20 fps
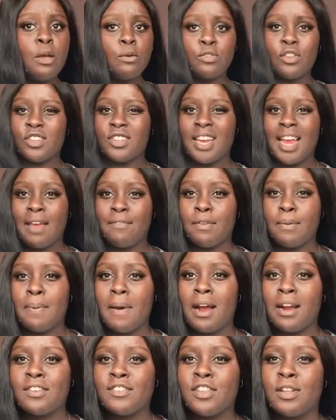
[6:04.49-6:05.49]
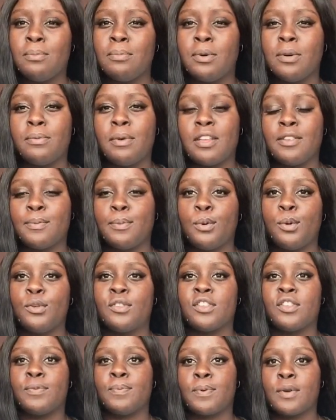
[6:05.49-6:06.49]
Such a heavy parcel, but I
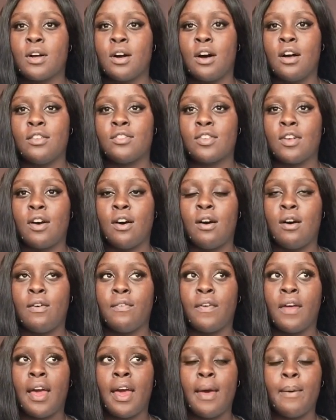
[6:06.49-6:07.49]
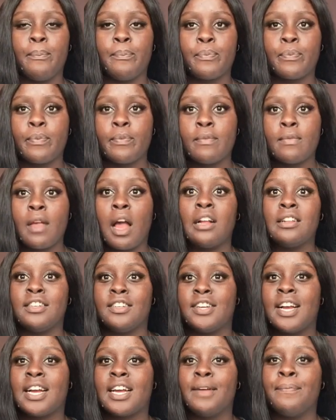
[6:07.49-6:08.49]
suppose it's because of the
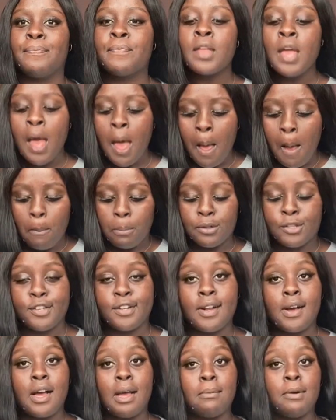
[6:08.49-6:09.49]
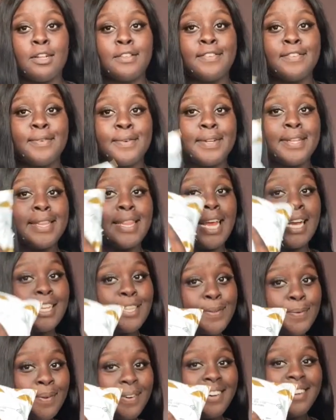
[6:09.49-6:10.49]
jacket. But so now I'm on to the
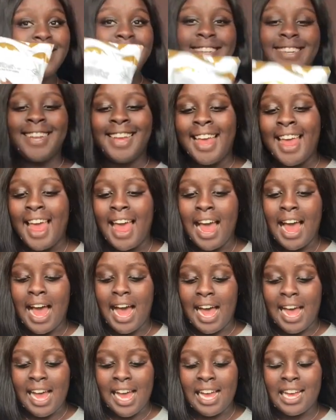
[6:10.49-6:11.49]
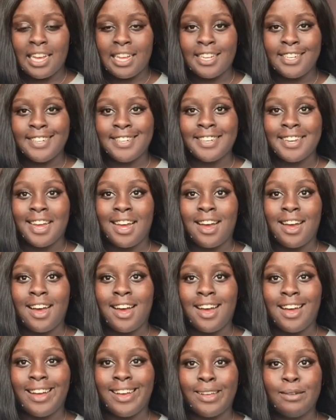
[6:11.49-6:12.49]
next one, and
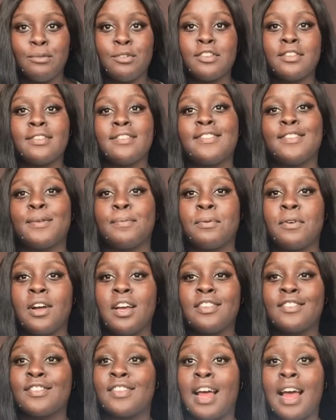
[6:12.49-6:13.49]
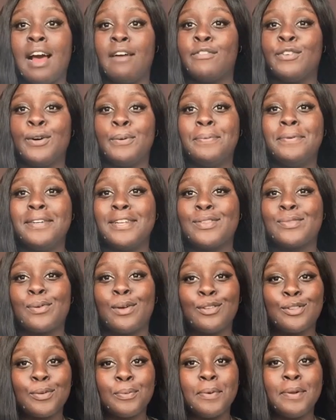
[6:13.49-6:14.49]
I'm just as surprised because I haven't opened this
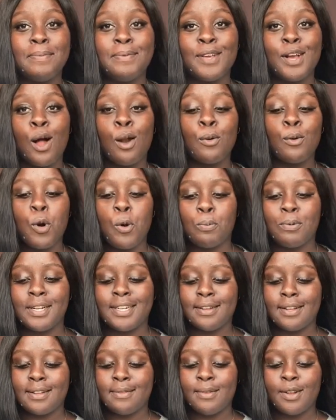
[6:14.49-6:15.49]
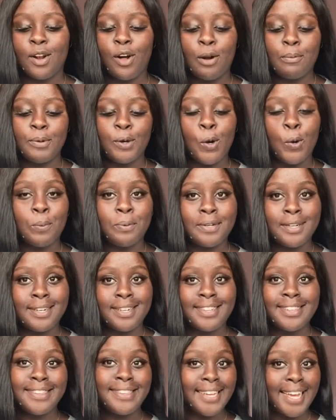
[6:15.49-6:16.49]
one, so we'll all be opening
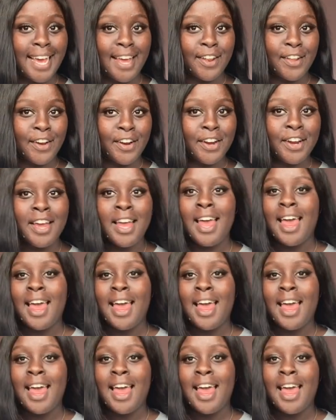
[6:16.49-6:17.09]
it together.